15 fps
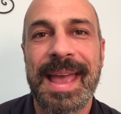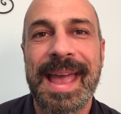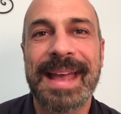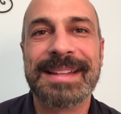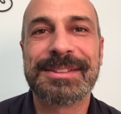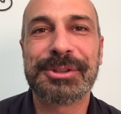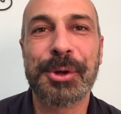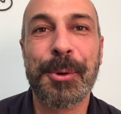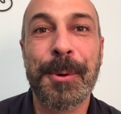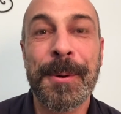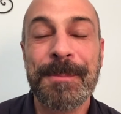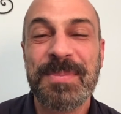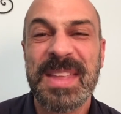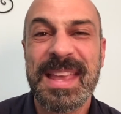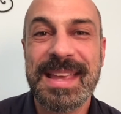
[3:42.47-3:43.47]
And so
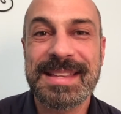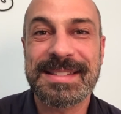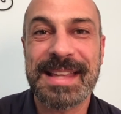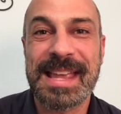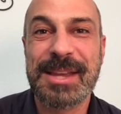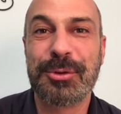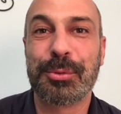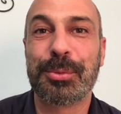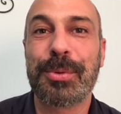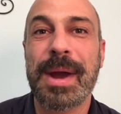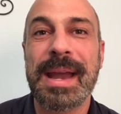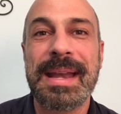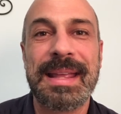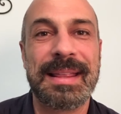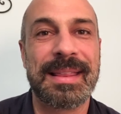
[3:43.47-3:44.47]
he's
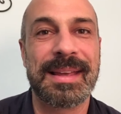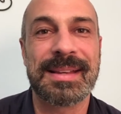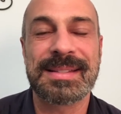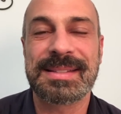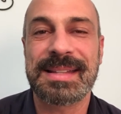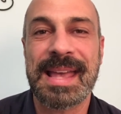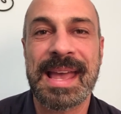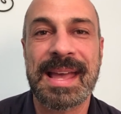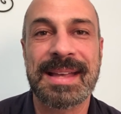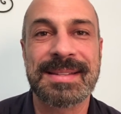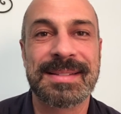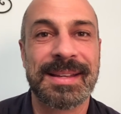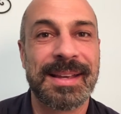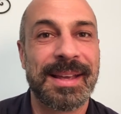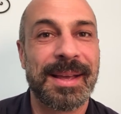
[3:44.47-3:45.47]
writing this as,